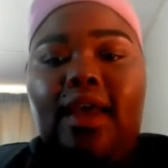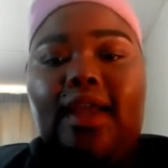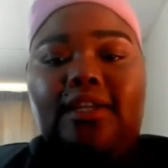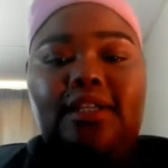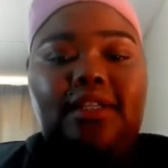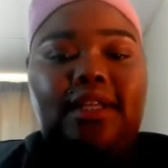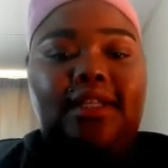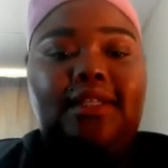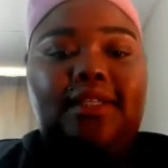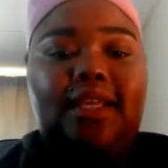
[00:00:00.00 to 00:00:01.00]
I just like
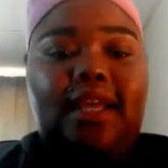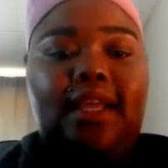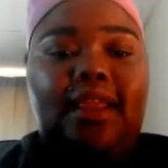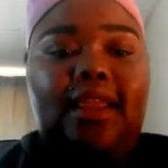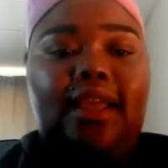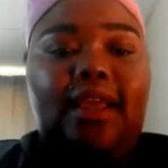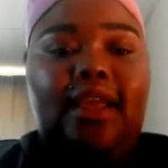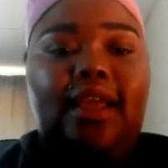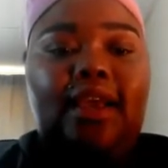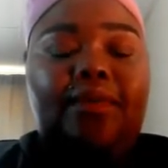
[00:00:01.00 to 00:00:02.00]
to take the
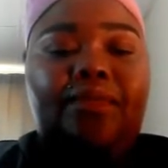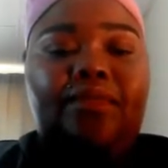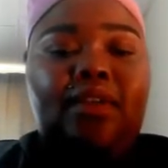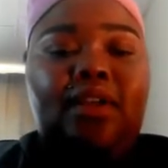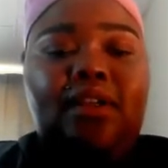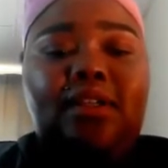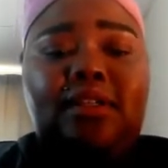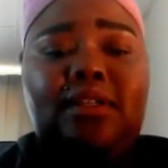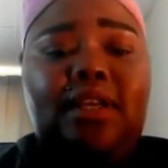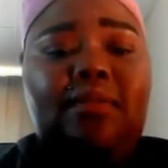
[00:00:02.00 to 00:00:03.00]

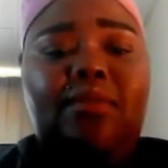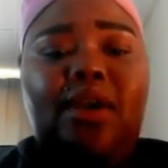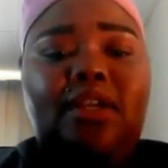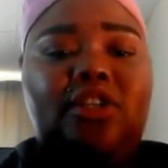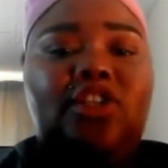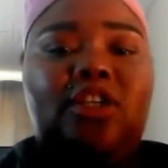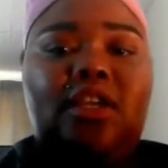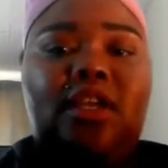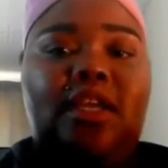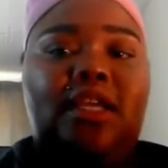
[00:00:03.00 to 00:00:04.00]
same brush
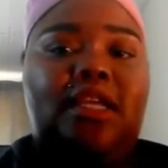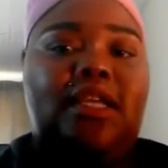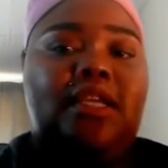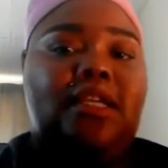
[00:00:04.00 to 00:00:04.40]
and